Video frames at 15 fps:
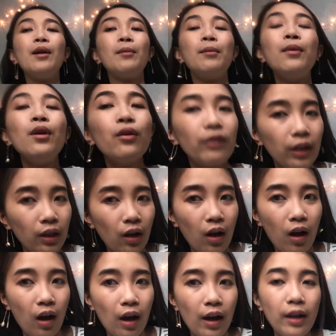Moving
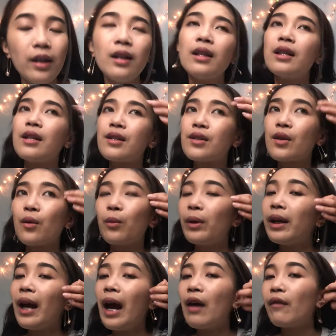on, so
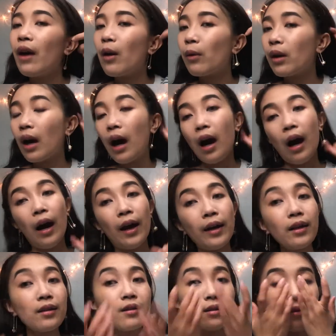we have our
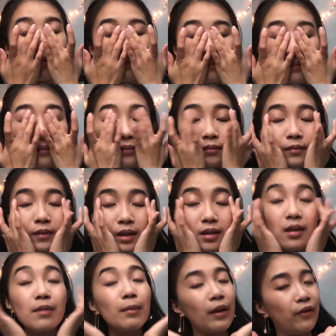eyes. This
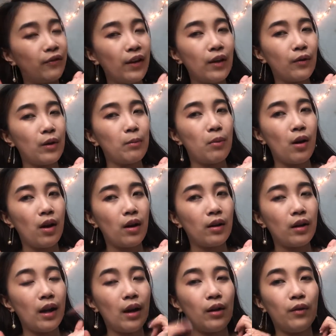is my favorite part
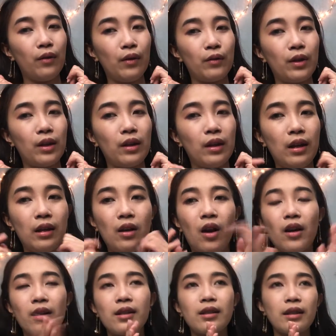out of everything,
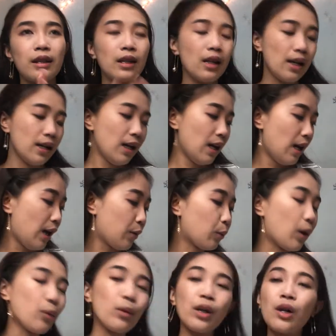honestly. And
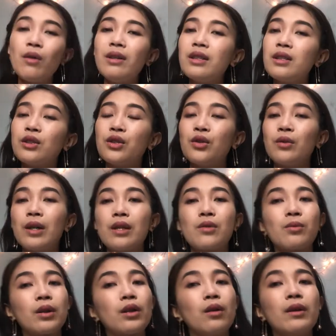what we're going to do is
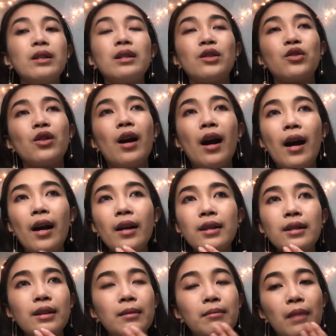we're going to try
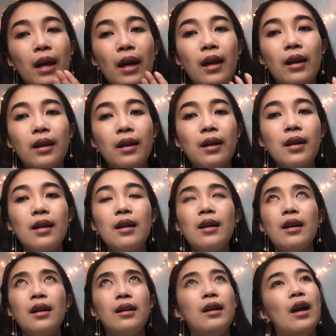to make
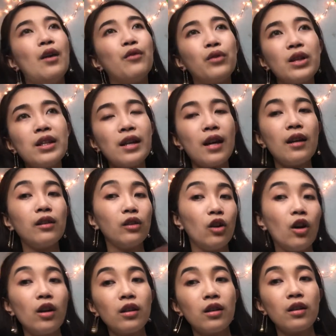an everyday
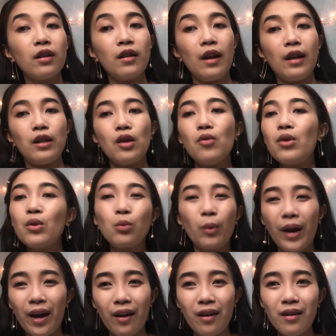look that you could
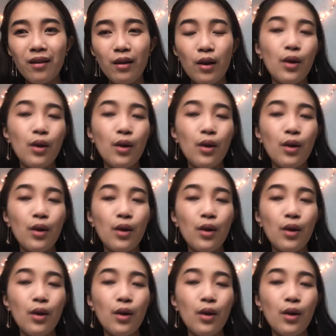wear